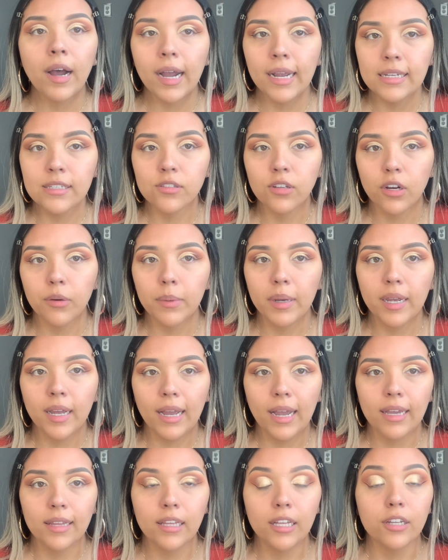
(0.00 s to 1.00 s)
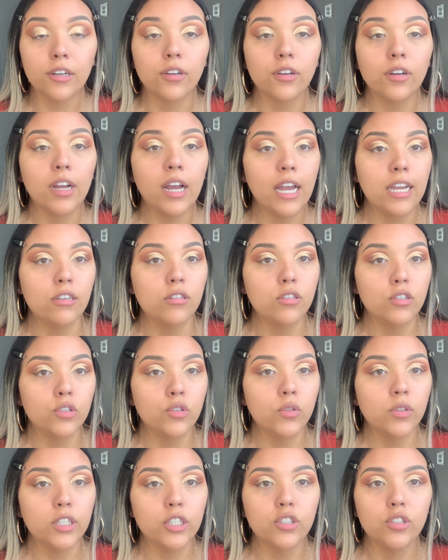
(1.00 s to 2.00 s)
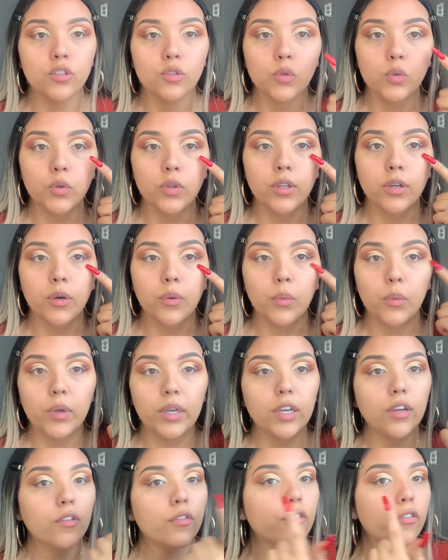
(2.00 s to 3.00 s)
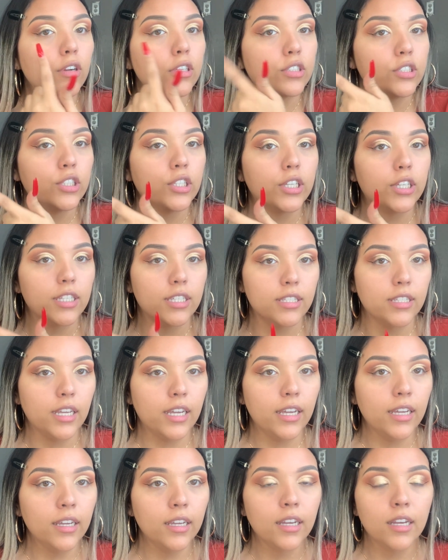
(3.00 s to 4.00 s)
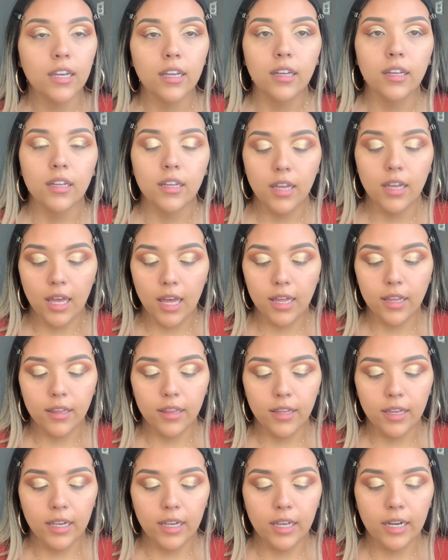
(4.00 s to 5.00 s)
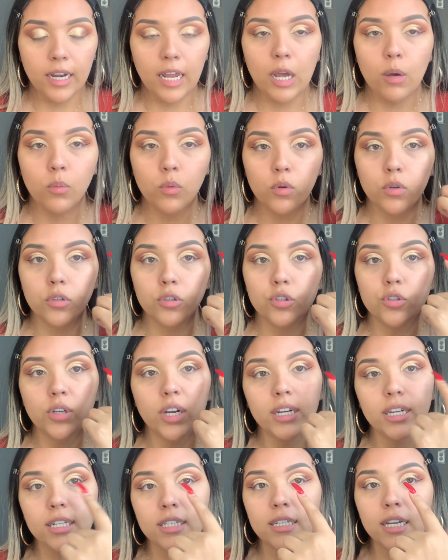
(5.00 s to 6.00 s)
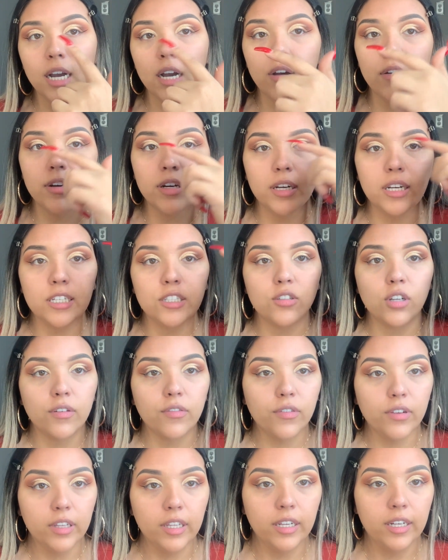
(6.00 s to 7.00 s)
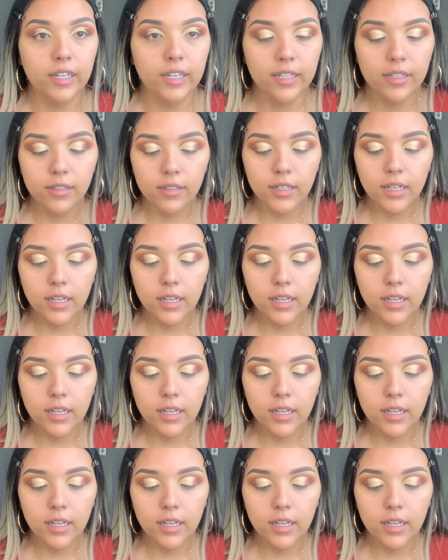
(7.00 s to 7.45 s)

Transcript: I start my eyeliner, I usually do the wing first, you could say, and then I will drag it down and start filling it in.